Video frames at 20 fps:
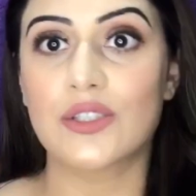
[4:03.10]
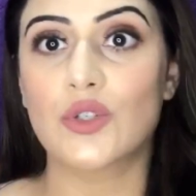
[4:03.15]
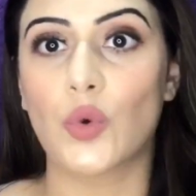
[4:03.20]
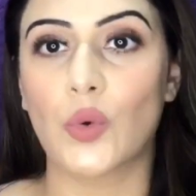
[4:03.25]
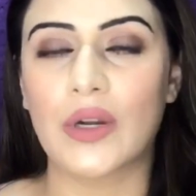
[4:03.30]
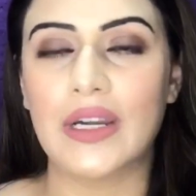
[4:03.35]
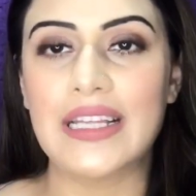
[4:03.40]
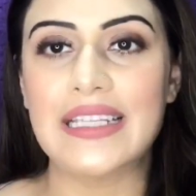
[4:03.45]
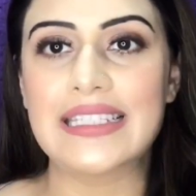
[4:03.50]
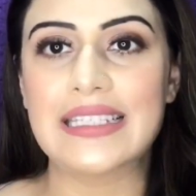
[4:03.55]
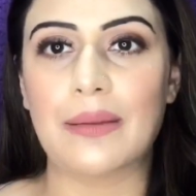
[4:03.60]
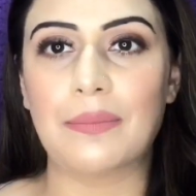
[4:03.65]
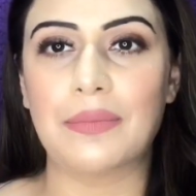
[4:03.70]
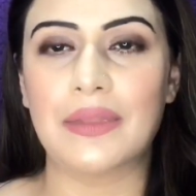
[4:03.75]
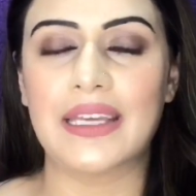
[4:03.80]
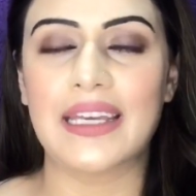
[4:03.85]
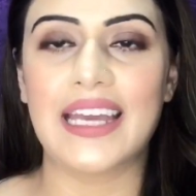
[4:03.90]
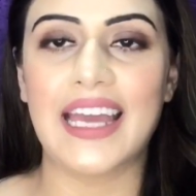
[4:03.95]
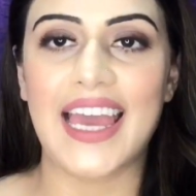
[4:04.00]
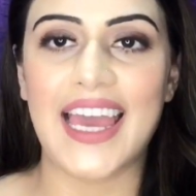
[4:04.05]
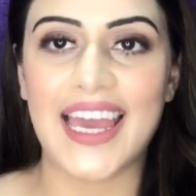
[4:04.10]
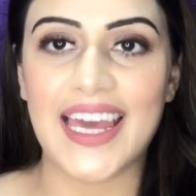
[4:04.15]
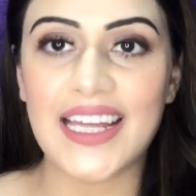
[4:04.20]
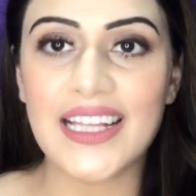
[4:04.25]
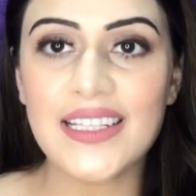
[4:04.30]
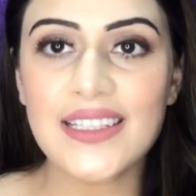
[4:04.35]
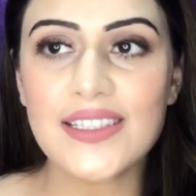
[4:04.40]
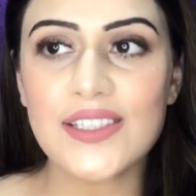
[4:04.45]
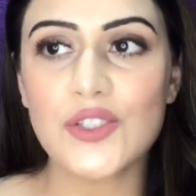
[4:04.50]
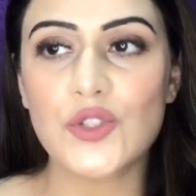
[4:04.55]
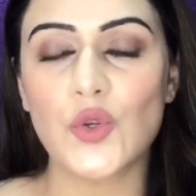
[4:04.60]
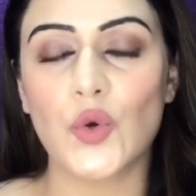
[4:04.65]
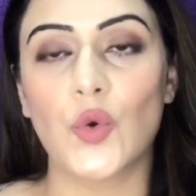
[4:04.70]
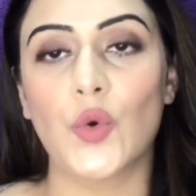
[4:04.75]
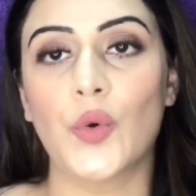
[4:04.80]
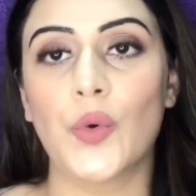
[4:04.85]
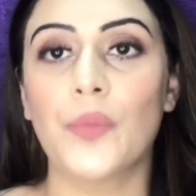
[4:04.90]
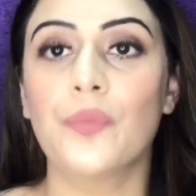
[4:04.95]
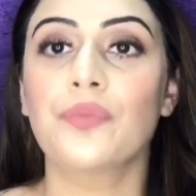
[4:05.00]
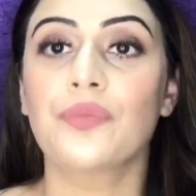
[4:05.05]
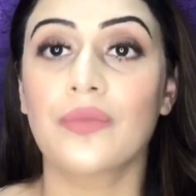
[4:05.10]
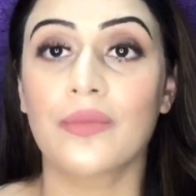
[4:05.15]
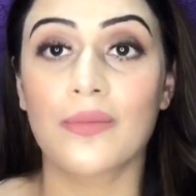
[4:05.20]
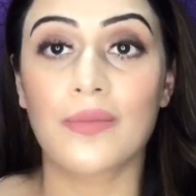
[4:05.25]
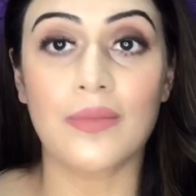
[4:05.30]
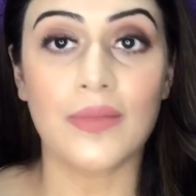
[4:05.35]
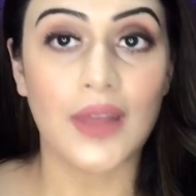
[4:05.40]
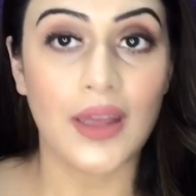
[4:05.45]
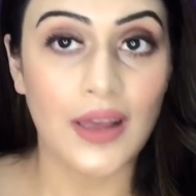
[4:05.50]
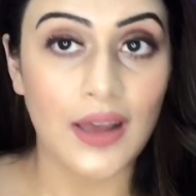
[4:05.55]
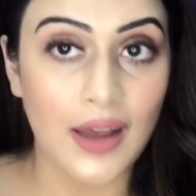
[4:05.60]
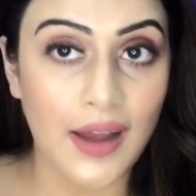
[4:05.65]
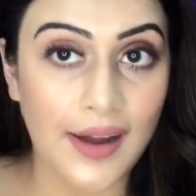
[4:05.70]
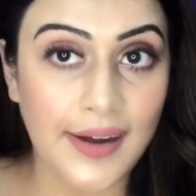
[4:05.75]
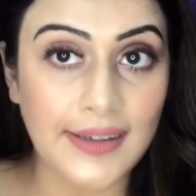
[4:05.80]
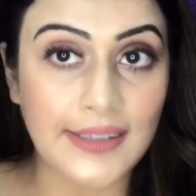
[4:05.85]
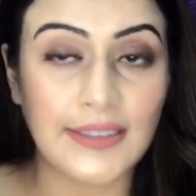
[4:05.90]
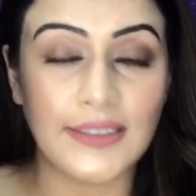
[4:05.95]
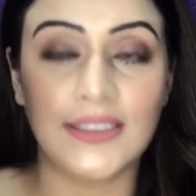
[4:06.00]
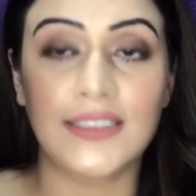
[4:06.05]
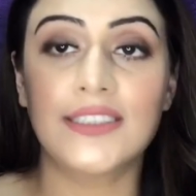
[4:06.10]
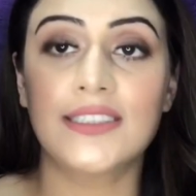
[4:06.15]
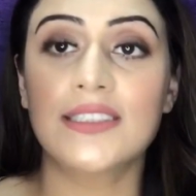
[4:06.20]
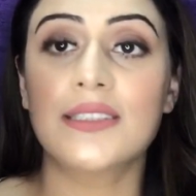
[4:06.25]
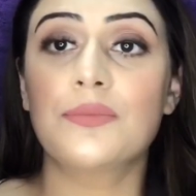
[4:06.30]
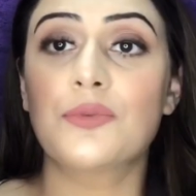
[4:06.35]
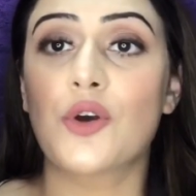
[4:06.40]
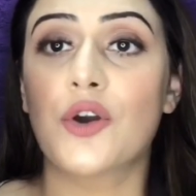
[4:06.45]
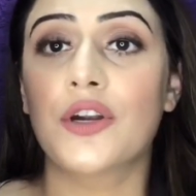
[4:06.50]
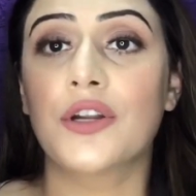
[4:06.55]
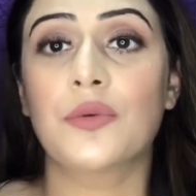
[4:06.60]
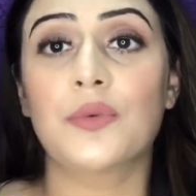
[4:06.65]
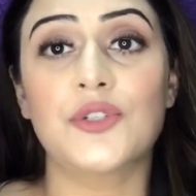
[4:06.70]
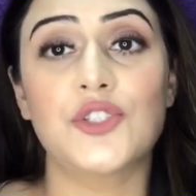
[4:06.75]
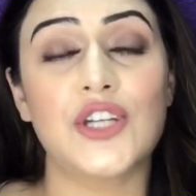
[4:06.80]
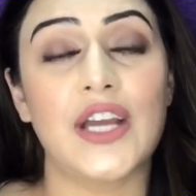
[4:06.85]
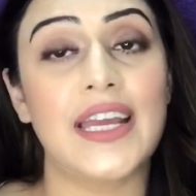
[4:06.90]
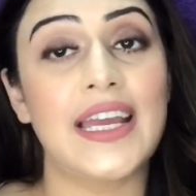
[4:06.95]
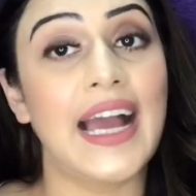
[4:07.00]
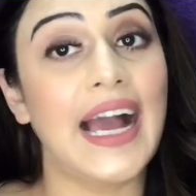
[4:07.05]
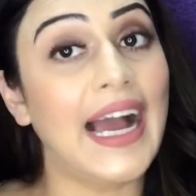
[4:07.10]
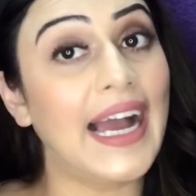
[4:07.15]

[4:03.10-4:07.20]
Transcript: totally something else so this is a product which i